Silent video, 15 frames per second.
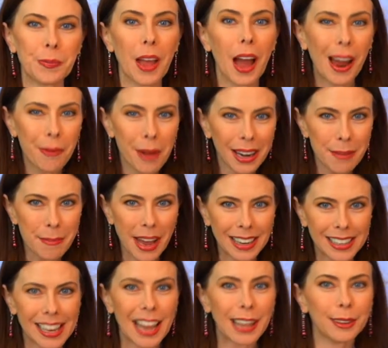I
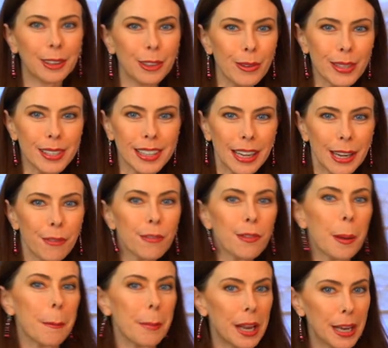recommend a loose leaf,
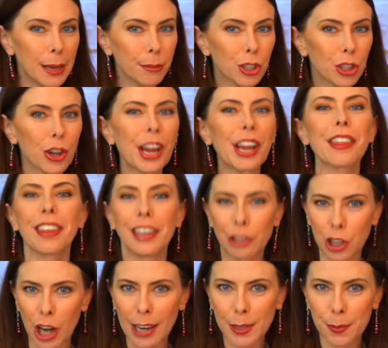medium strength
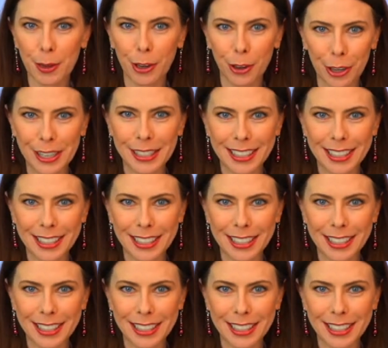Jasmine green